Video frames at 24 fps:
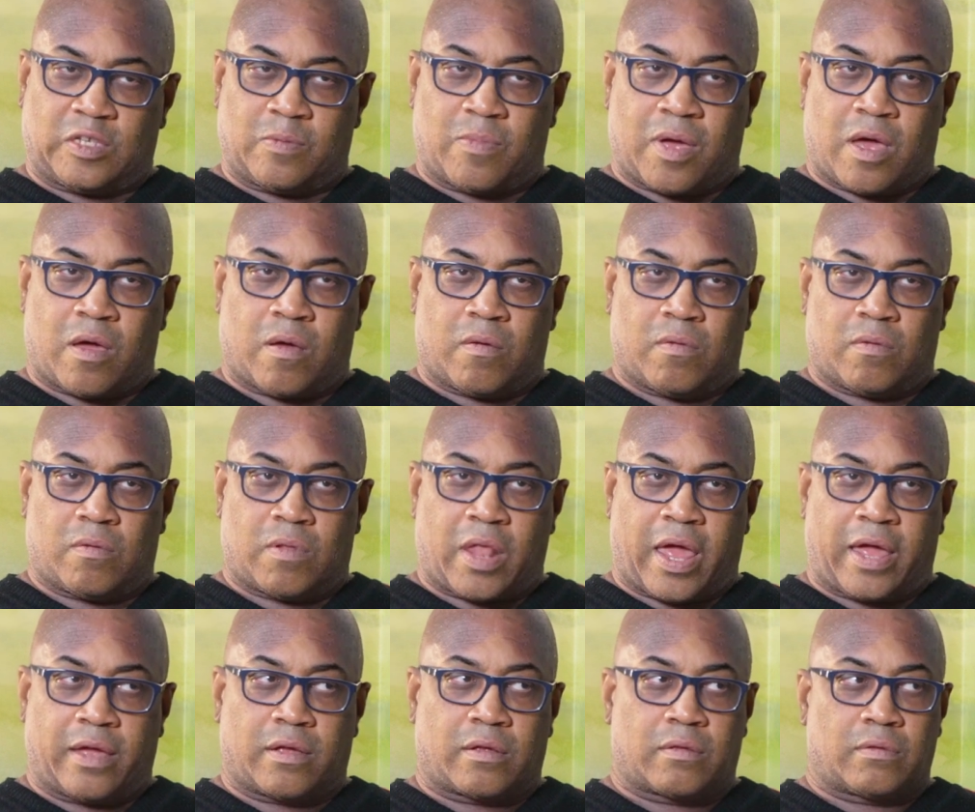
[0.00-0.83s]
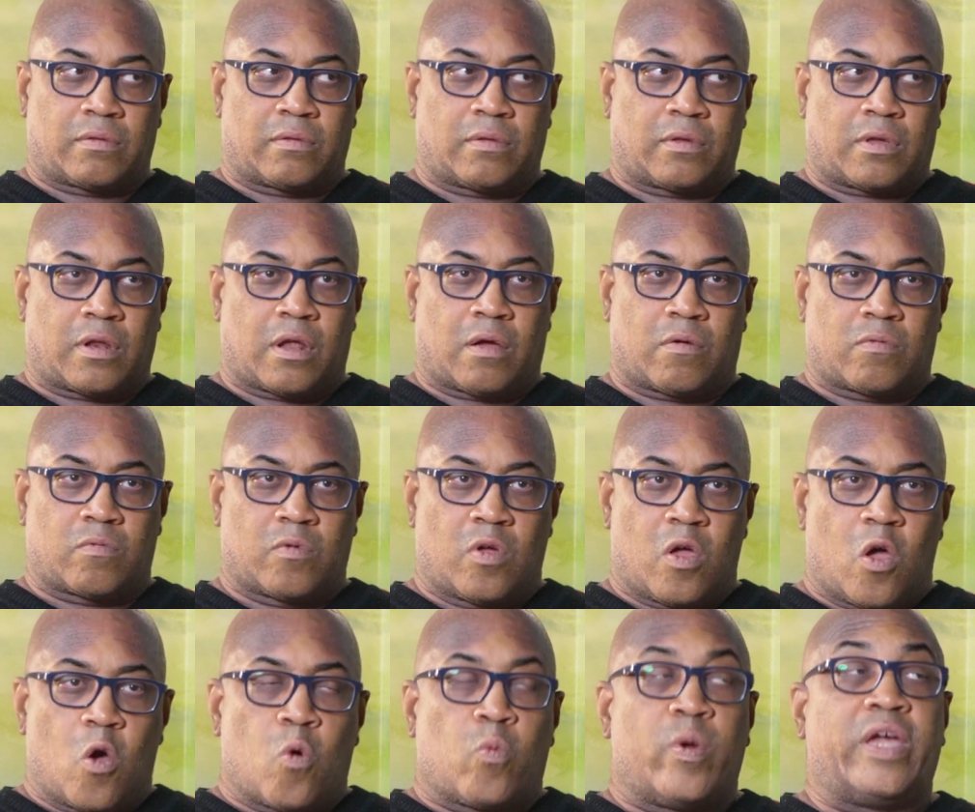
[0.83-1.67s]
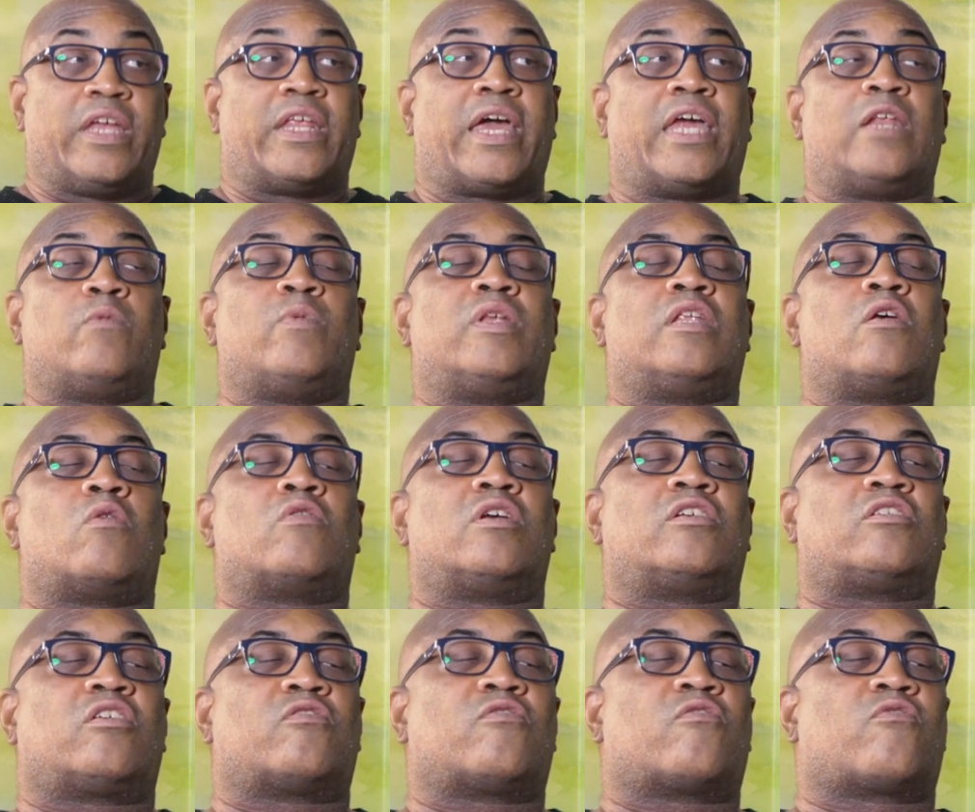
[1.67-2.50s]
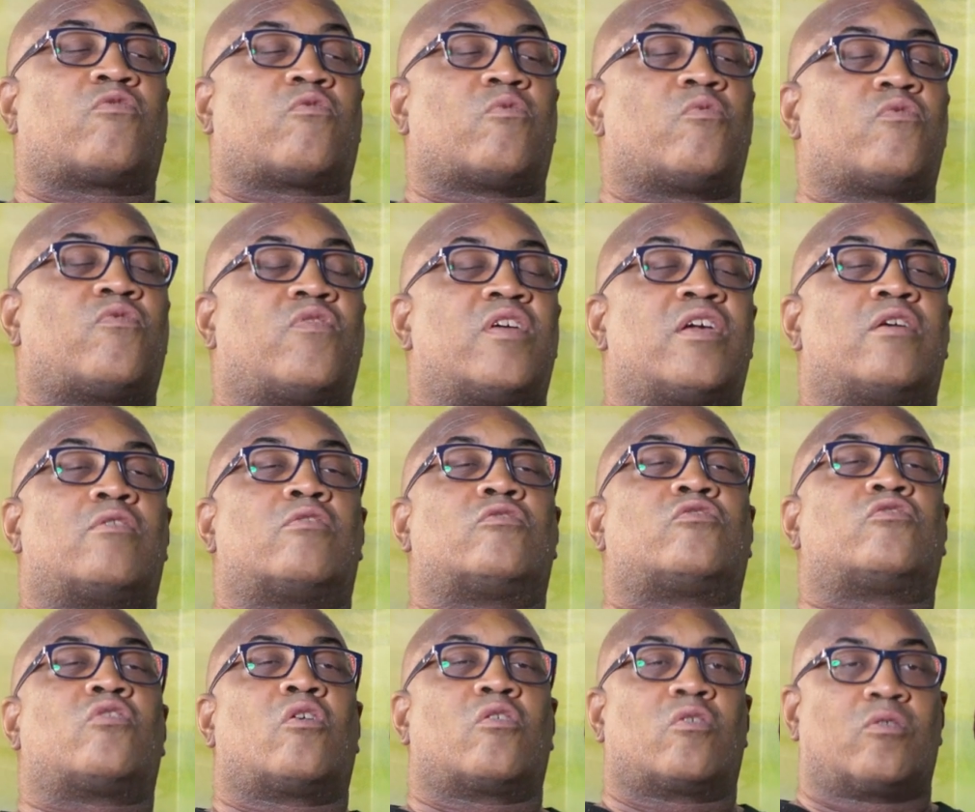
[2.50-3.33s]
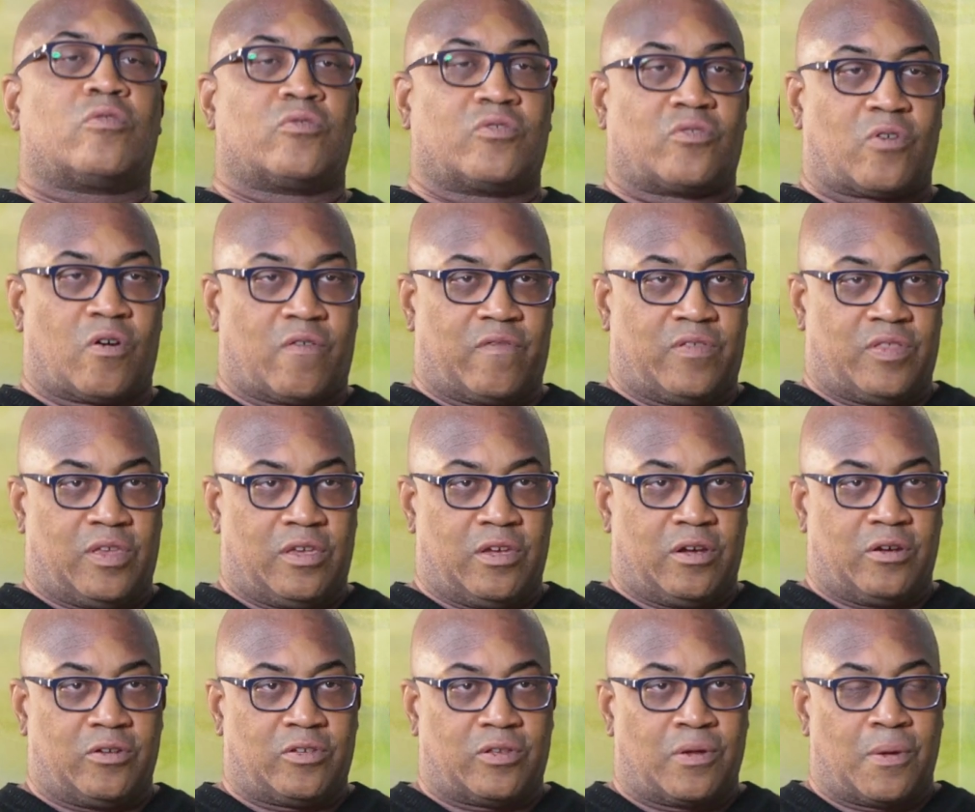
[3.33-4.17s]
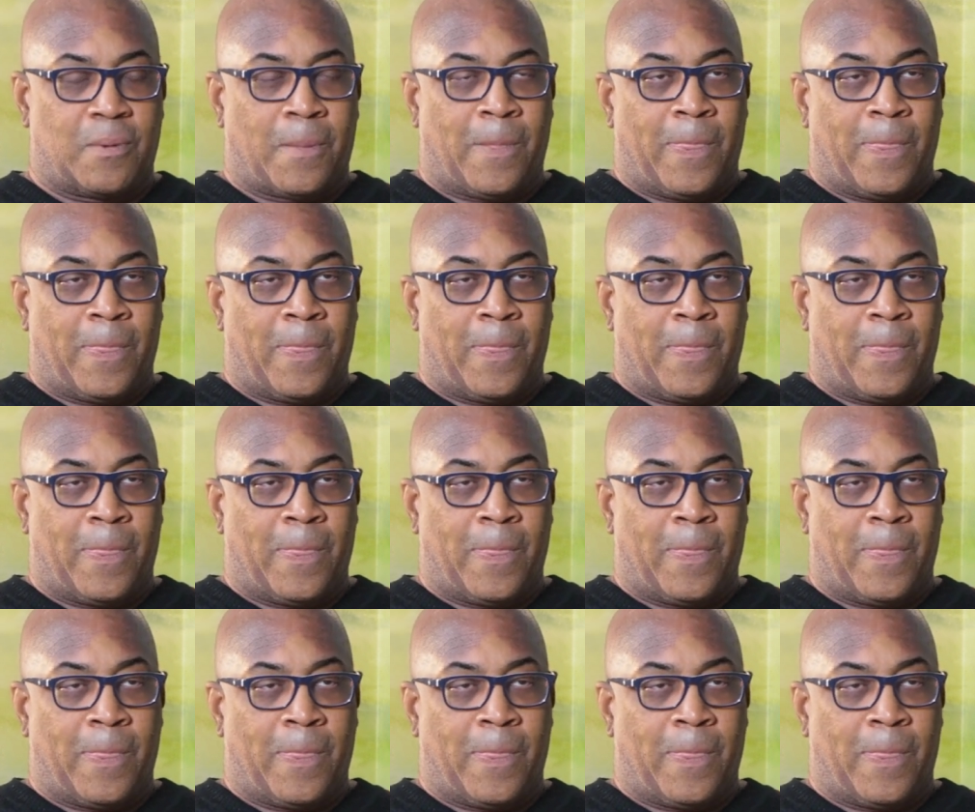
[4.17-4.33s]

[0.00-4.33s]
about we'd known each other through theater circles over the years.